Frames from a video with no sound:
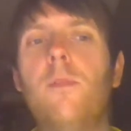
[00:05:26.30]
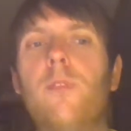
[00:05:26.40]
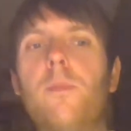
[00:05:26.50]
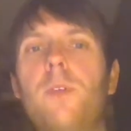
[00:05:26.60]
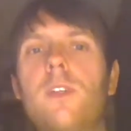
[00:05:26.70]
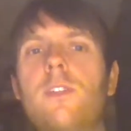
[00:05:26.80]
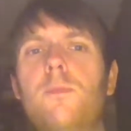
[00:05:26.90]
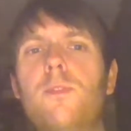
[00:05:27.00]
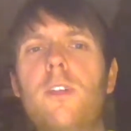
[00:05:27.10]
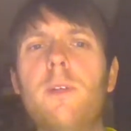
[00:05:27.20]
from
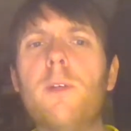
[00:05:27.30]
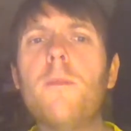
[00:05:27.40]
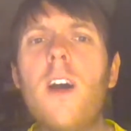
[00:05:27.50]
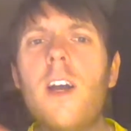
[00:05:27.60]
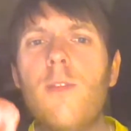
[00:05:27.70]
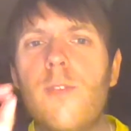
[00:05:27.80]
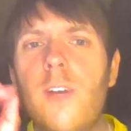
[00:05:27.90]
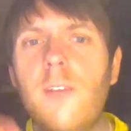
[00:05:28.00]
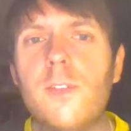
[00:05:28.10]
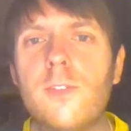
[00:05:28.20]
Buxton Brewery, one of my
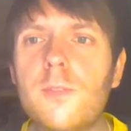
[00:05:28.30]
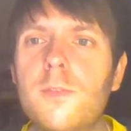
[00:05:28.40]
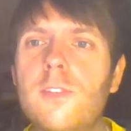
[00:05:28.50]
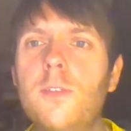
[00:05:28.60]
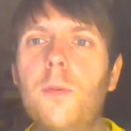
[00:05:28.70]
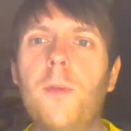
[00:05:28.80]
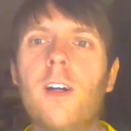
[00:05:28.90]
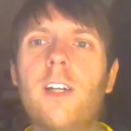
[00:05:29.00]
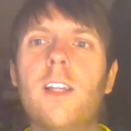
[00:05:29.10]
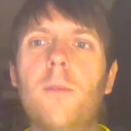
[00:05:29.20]
favourites from the
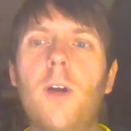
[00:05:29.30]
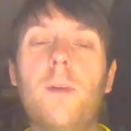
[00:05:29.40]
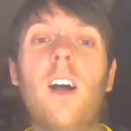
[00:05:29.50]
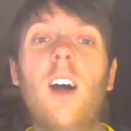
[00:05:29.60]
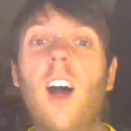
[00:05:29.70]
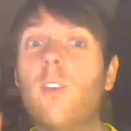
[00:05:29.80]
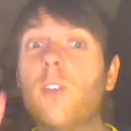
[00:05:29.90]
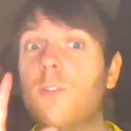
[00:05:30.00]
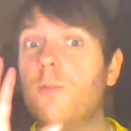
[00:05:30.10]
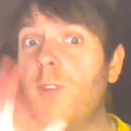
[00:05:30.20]
supermarket at the moment. I've
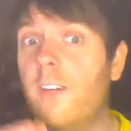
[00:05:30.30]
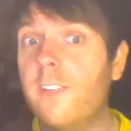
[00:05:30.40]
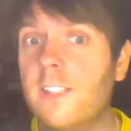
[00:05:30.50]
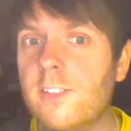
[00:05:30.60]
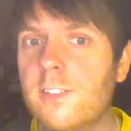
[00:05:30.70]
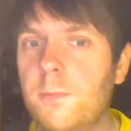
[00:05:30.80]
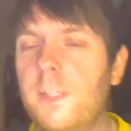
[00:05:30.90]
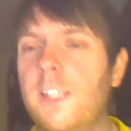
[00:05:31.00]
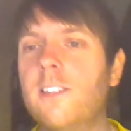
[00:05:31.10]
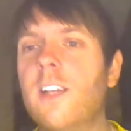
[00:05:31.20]
got some very interesting
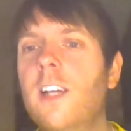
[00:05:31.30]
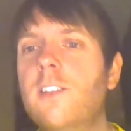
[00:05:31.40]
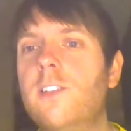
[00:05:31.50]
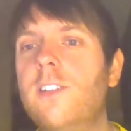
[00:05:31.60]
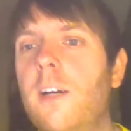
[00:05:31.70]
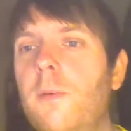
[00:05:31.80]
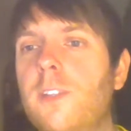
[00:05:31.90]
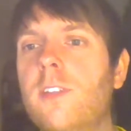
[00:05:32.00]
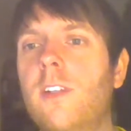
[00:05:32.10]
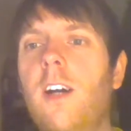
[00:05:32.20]
beers to share with
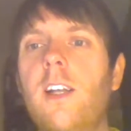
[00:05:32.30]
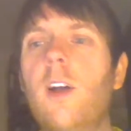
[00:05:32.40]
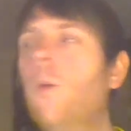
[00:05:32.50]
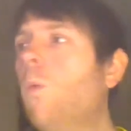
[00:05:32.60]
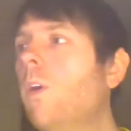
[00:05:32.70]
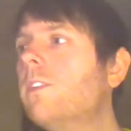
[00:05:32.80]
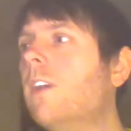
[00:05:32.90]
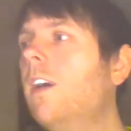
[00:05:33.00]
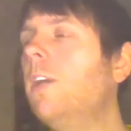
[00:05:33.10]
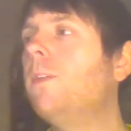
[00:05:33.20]
you tonight. What
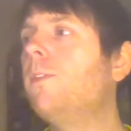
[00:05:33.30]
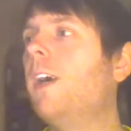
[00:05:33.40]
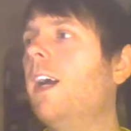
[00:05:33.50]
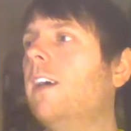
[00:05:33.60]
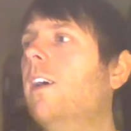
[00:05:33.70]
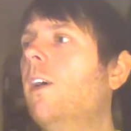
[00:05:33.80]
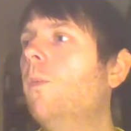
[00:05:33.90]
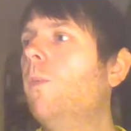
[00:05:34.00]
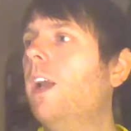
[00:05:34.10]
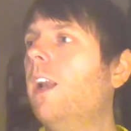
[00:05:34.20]
type of hat?
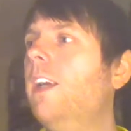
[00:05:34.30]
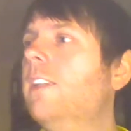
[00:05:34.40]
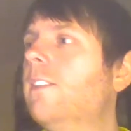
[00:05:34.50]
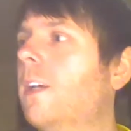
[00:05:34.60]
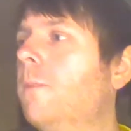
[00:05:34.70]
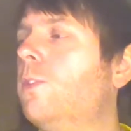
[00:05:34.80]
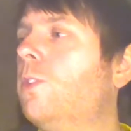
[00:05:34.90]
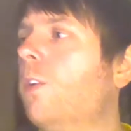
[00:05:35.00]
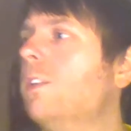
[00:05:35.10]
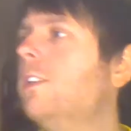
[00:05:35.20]
Well, it's
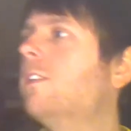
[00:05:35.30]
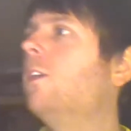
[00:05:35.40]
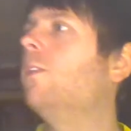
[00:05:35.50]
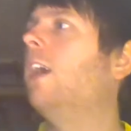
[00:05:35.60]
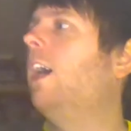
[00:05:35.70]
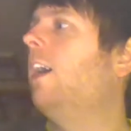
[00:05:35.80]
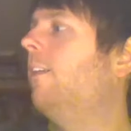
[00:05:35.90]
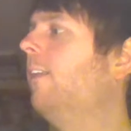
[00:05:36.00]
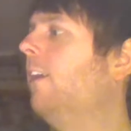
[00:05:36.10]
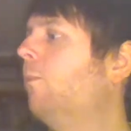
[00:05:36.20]
George's old hat.
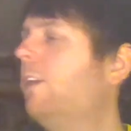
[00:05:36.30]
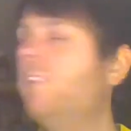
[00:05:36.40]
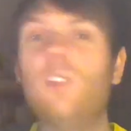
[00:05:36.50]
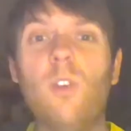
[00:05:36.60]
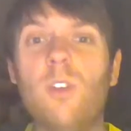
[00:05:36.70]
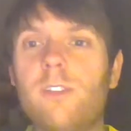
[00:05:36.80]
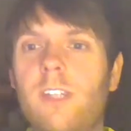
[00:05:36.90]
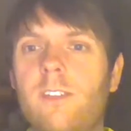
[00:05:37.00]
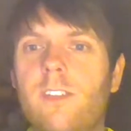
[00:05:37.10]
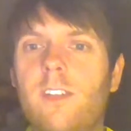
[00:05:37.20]
We have a George
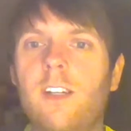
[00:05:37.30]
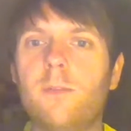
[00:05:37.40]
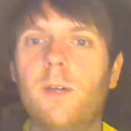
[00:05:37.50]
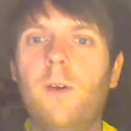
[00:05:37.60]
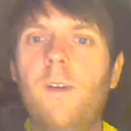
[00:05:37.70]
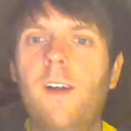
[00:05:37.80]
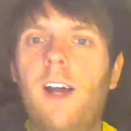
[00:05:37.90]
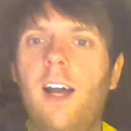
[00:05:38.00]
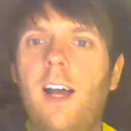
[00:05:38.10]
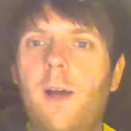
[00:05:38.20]
round tonight as well.
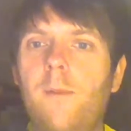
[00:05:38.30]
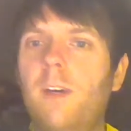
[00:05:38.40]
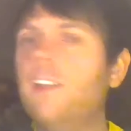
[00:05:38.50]
I don't